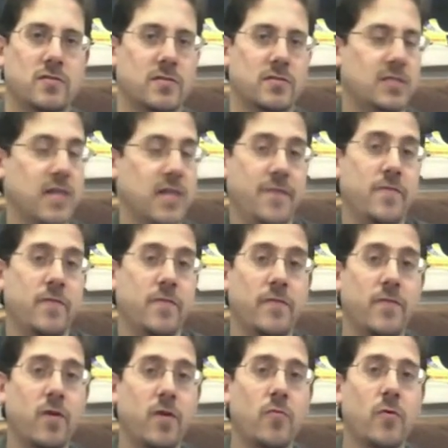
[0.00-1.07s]
definitely
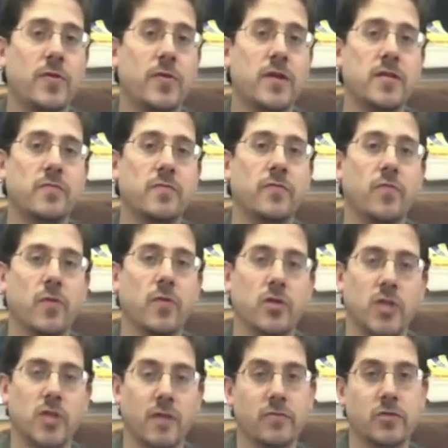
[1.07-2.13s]
far more than I did before the
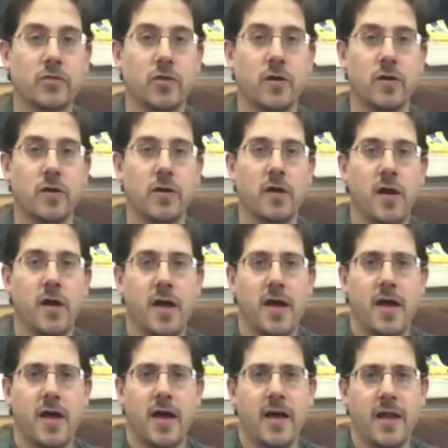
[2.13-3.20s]
challenge started,
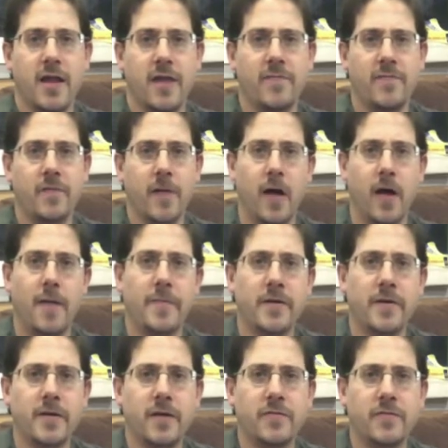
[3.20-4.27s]
and I feel
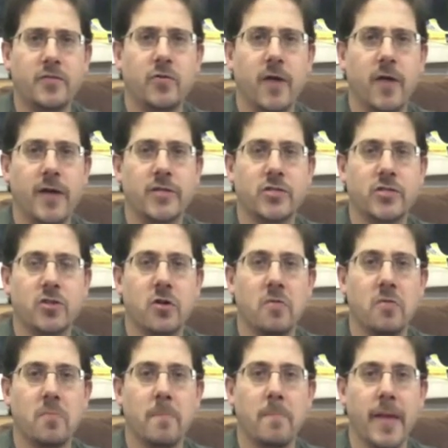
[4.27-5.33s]
competent enough to try to
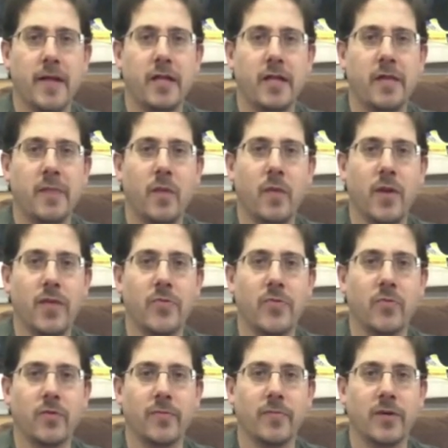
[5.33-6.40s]
start mangling my way
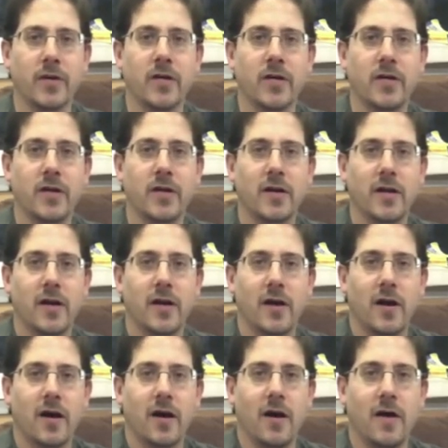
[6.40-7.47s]
through a book.
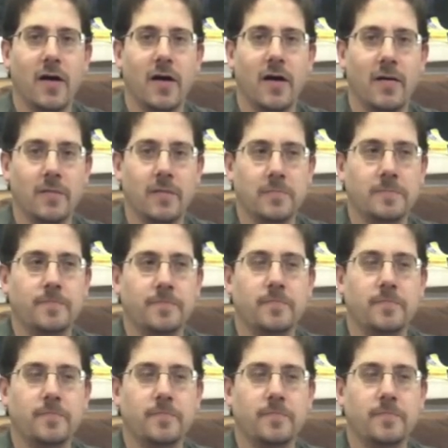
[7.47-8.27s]
Um,